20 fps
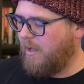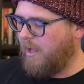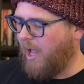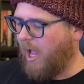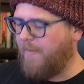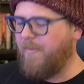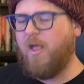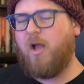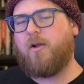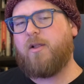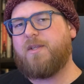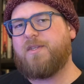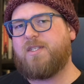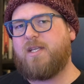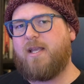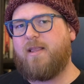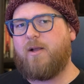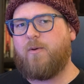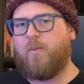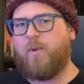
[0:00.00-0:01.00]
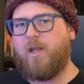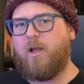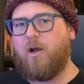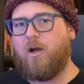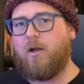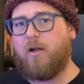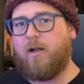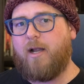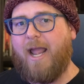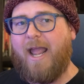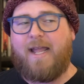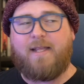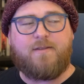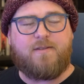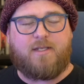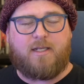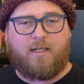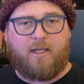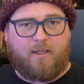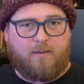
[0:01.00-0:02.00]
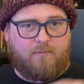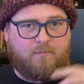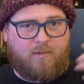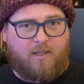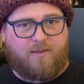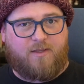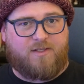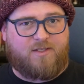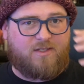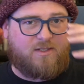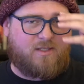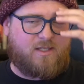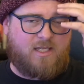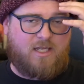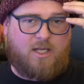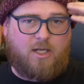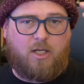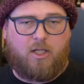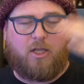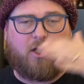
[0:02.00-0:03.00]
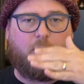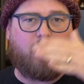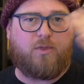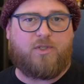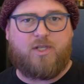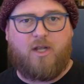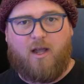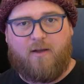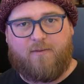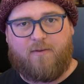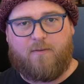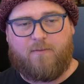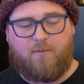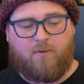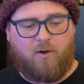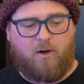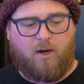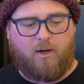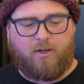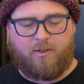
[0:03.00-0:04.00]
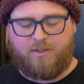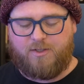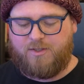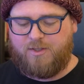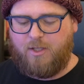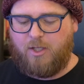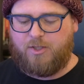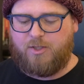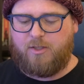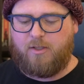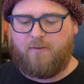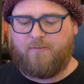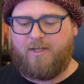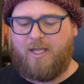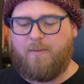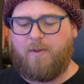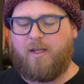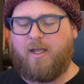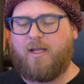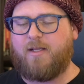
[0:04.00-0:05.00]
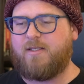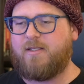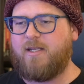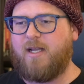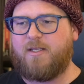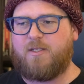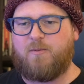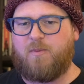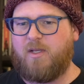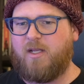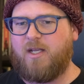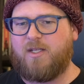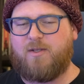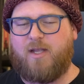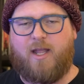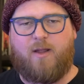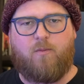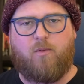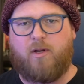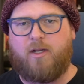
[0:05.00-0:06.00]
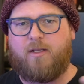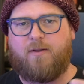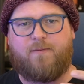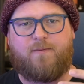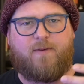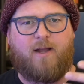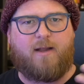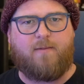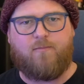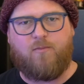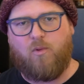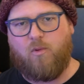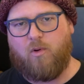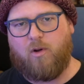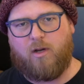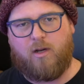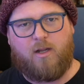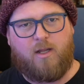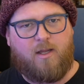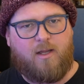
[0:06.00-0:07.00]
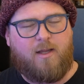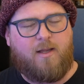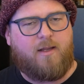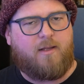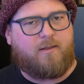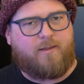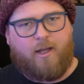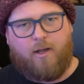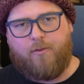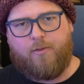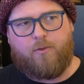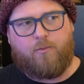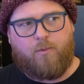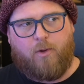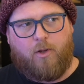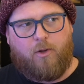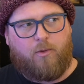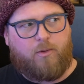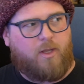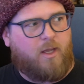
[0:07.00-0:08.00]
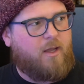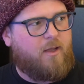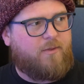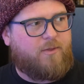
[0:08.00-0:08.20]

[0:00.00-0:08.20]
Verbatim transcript: I'm not going to say that we are ending it, that this is the close off for our discussion of gaming headsets, because hey, we're going to find more down the road.